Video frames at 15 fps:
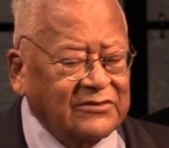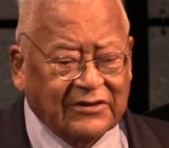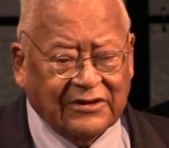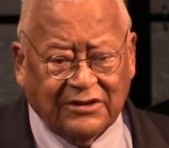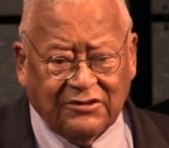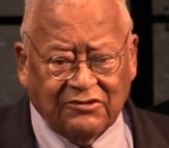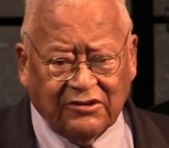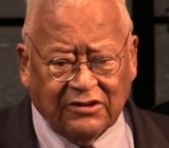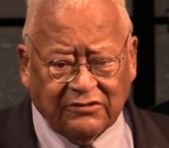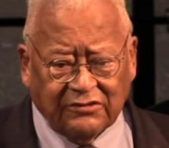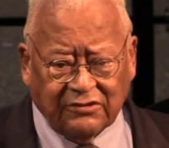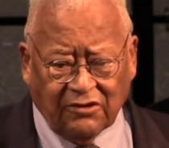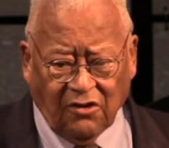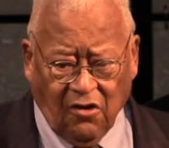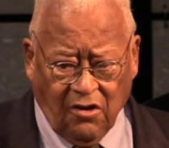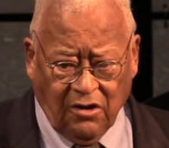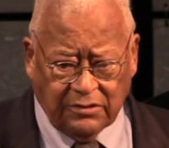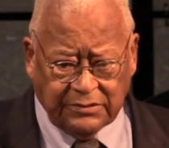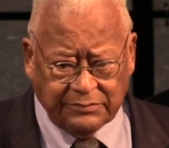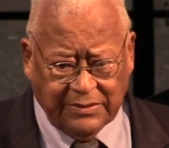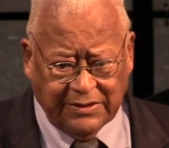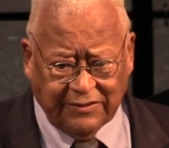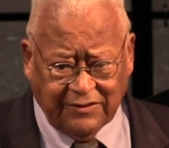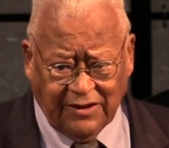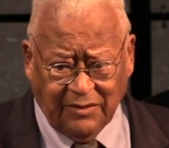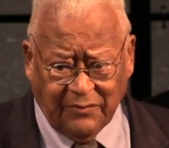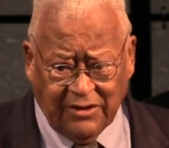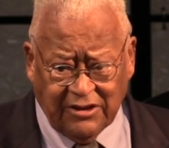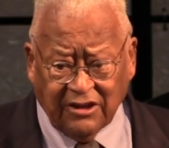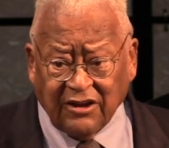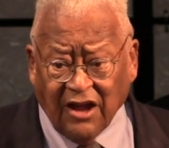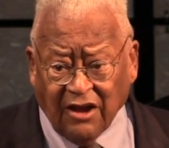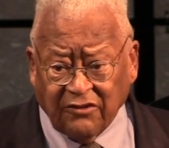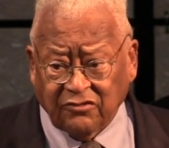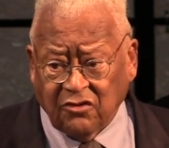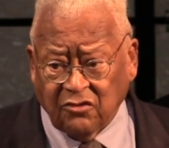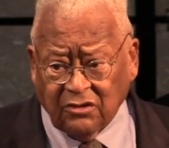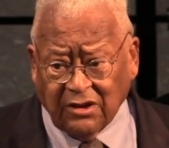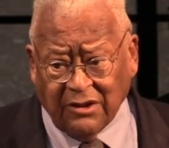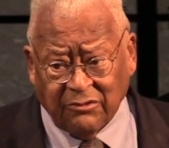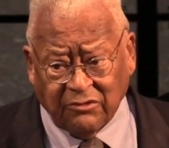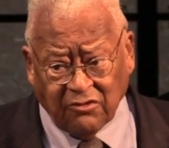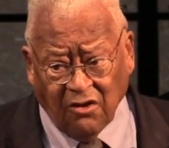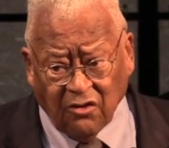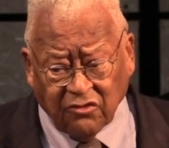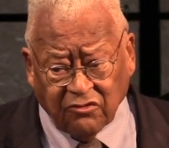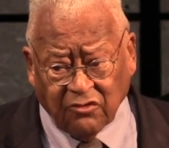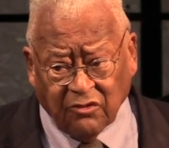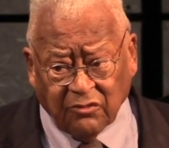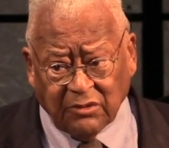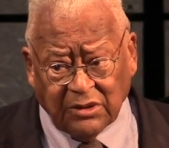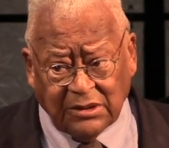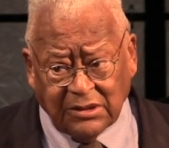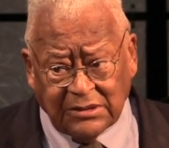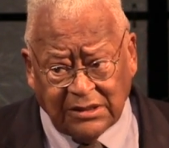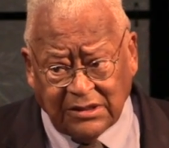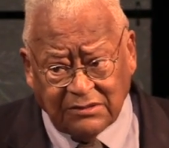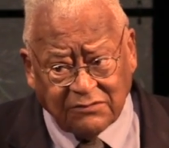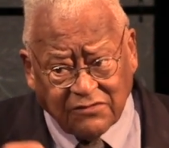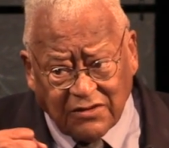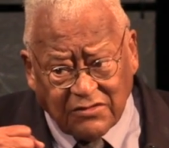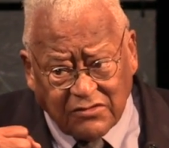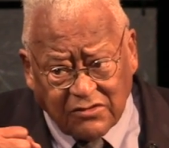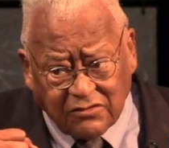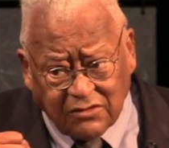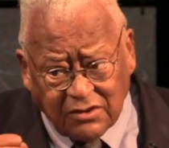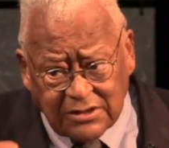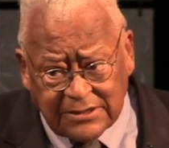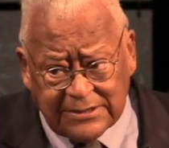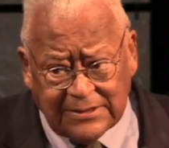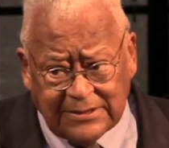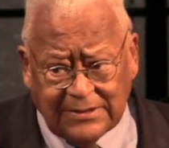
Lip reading: An unjust law. By the time I hit high school, I was also convinced